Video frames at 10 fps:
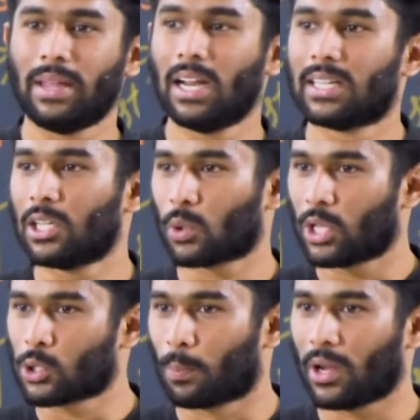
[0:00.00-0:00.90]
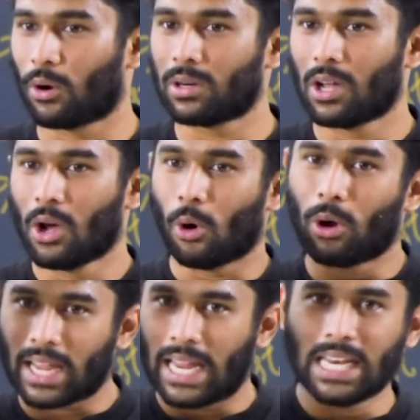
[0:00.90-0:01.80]
being done through the Supreme Court
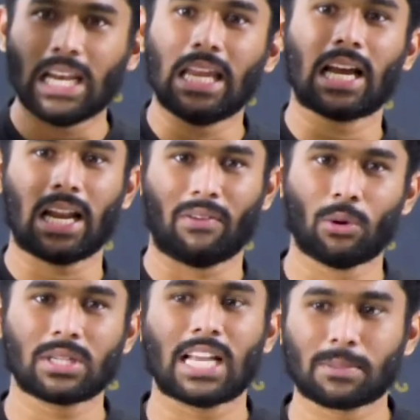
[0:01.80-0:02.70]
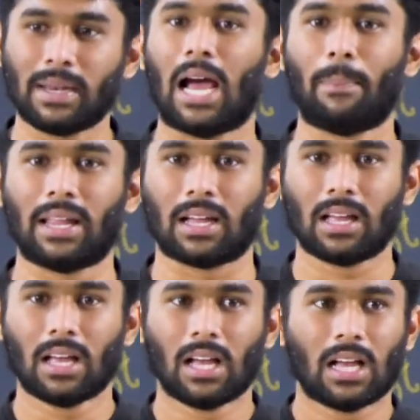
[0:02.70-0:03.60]
or any legal evolution has been happening,
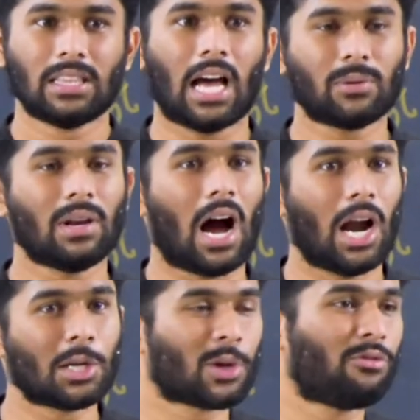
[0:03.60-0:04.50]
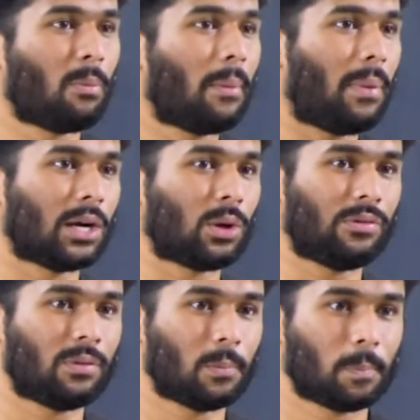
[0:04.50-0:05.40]
that will also form a part
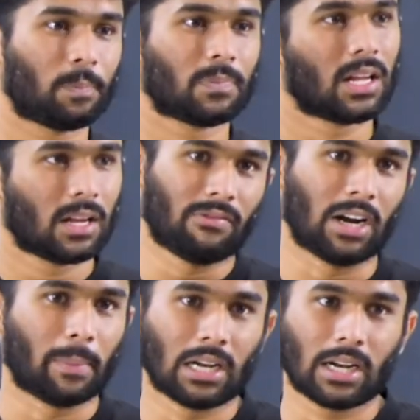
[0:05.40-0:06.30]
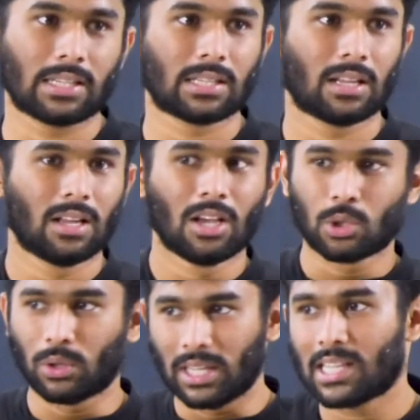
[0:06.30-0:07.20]
of fundamental rights.
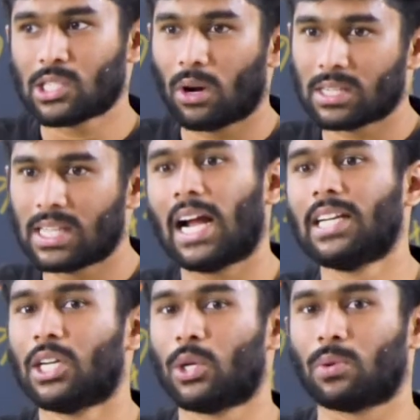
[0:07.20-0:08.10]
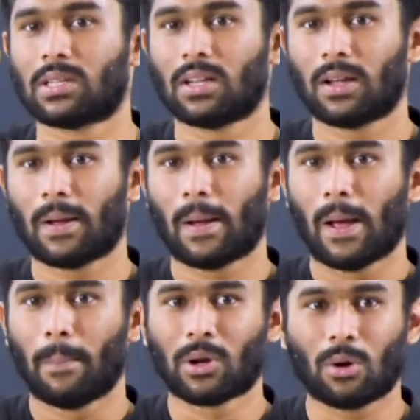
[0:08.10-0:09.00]
So this is known as the right issues,
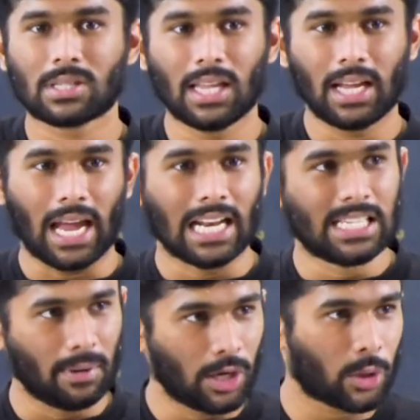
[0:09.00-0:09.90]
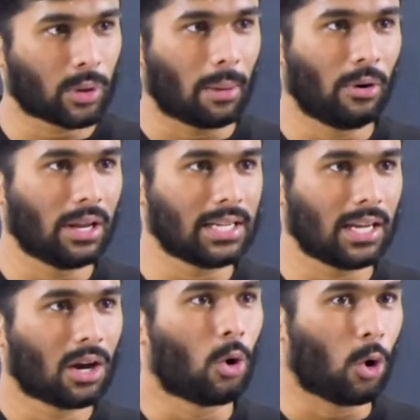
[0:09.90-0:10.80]
because the LGBTQ
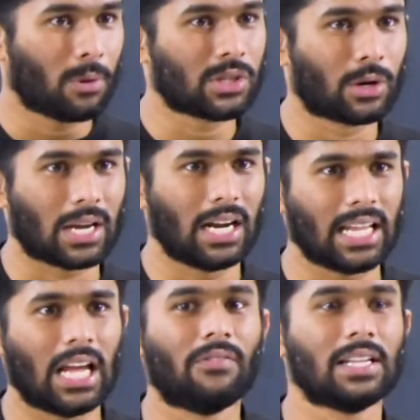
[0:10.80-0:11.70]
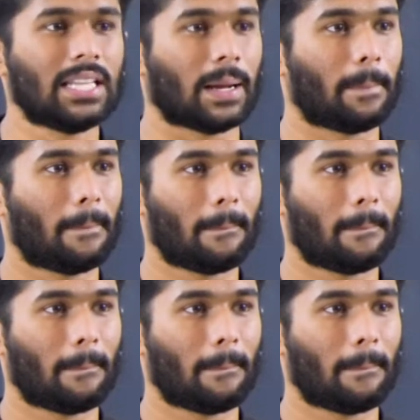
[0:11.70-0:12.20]
community, homosexuality, everything